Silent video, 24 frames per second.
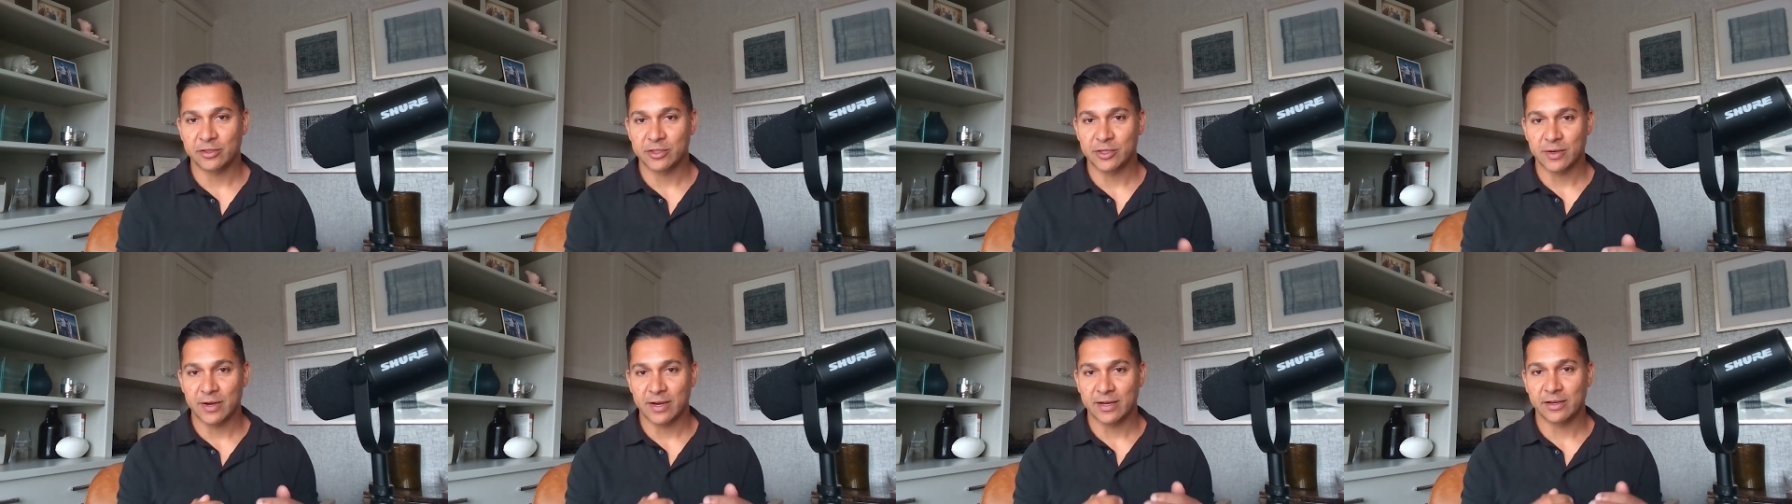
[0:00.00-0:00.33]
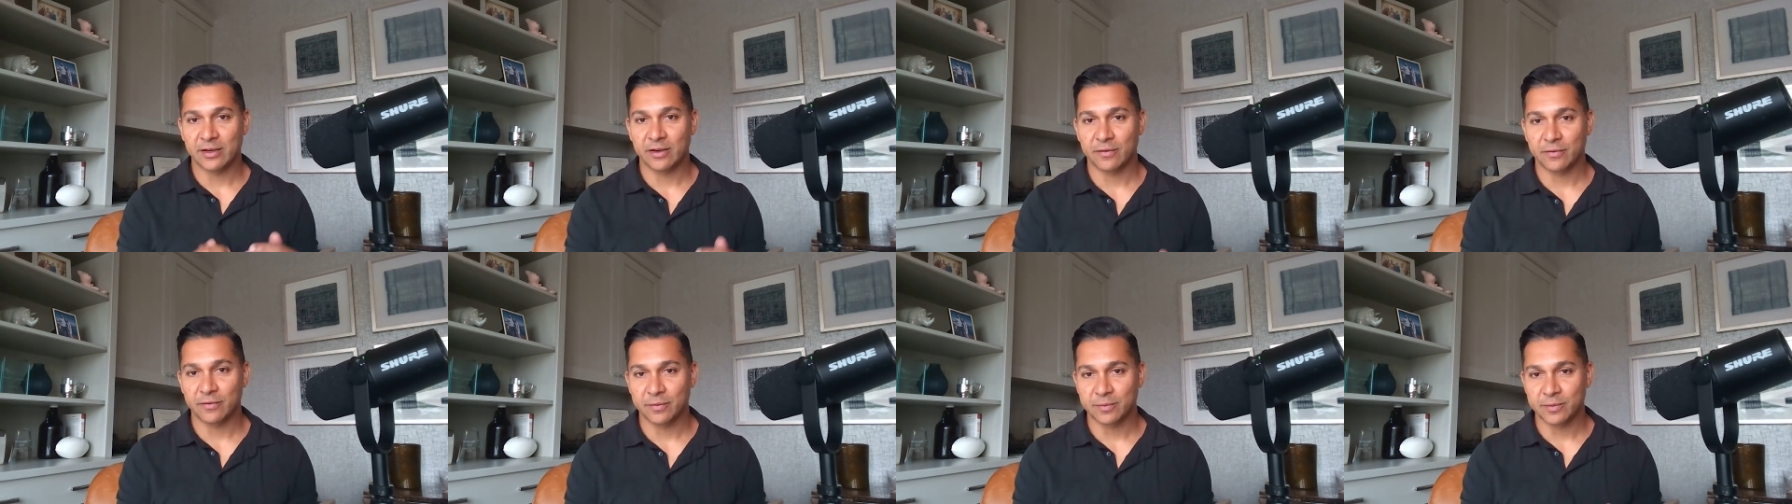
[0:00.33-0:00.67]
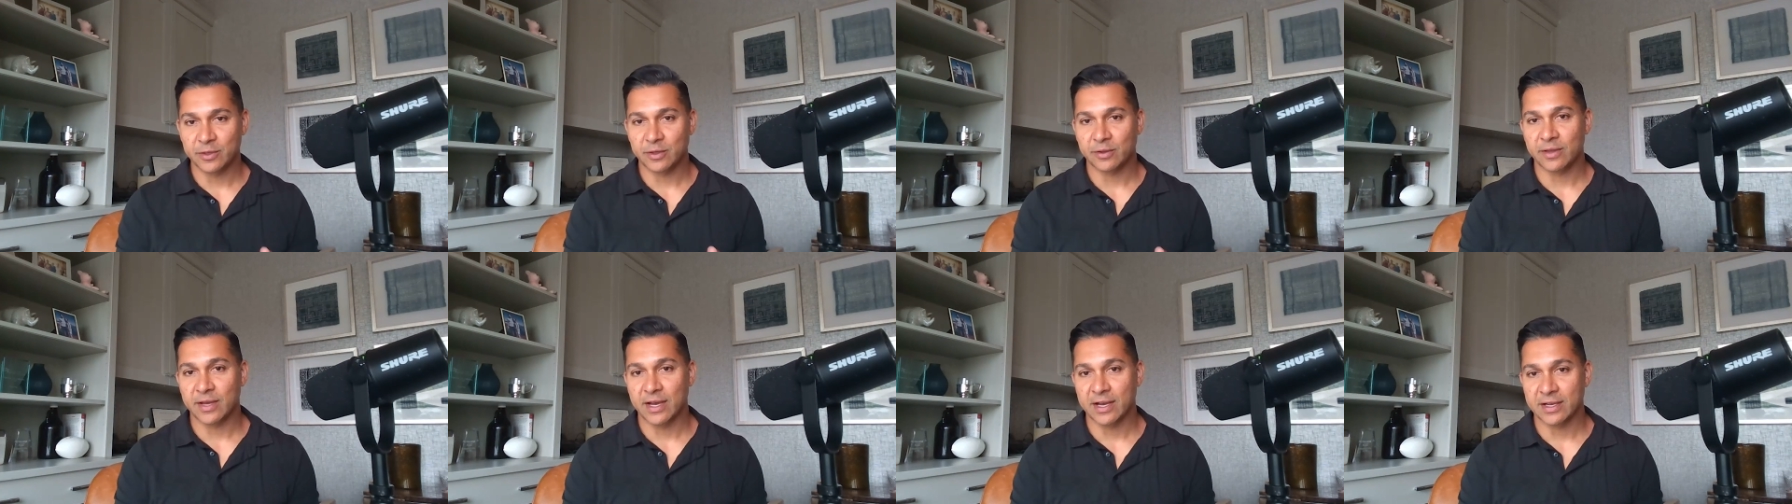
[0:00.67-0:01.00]
So how do you go from
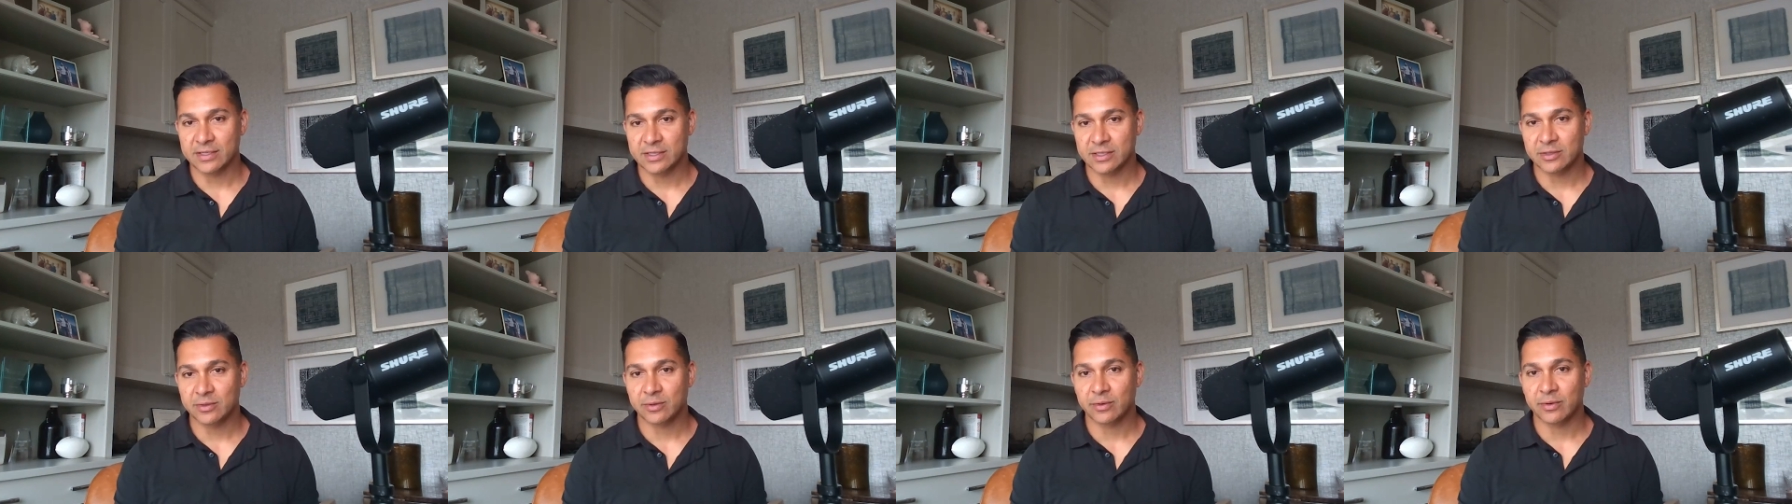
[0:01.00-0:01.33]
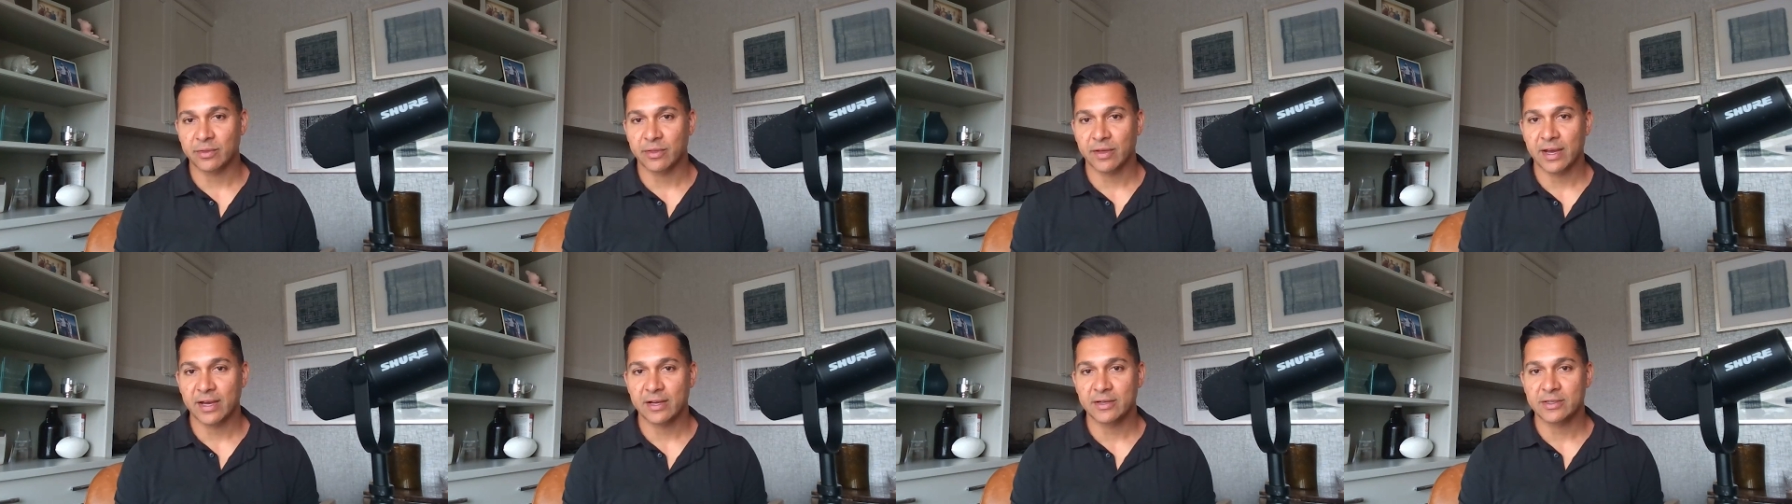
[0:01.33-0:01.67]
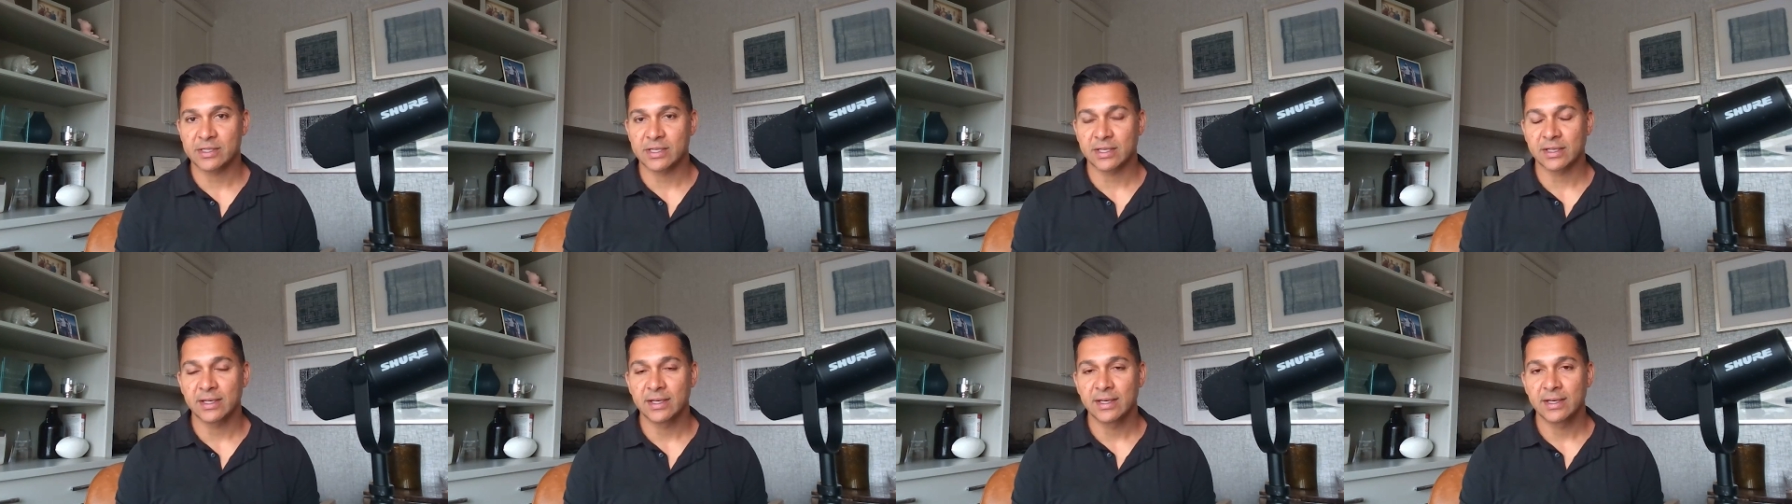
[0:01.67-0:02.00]
2,000 to
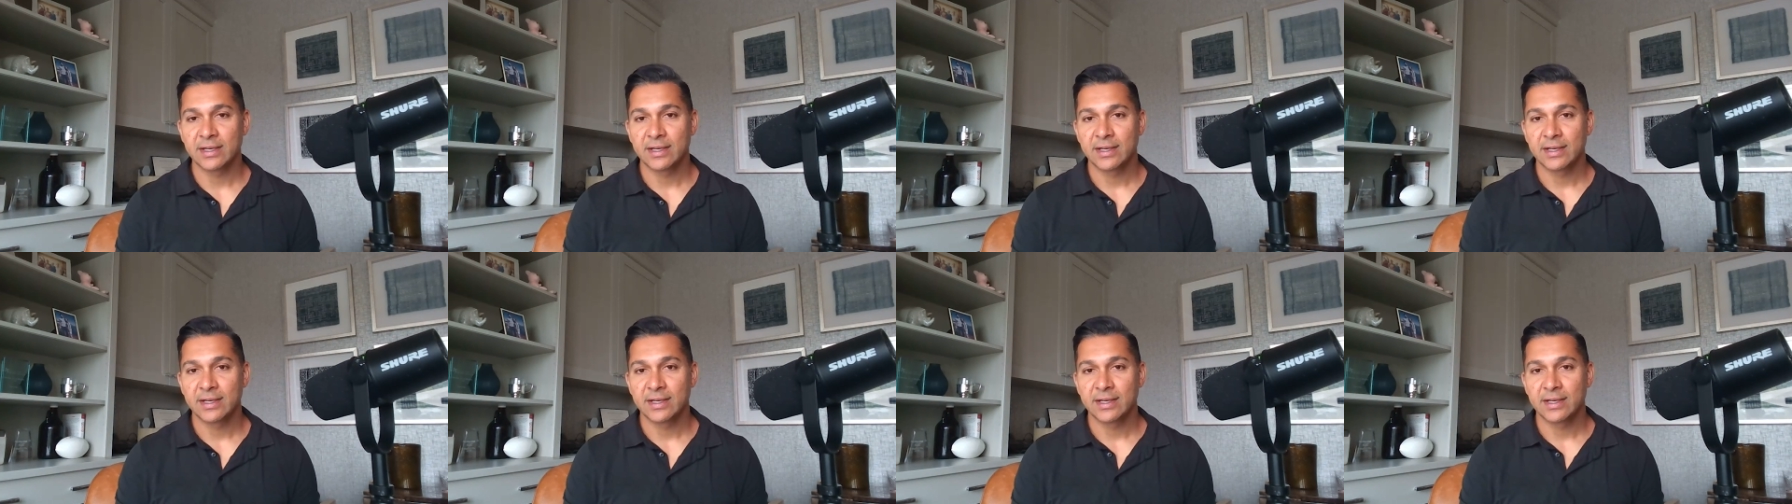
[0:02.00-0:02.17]
1,000?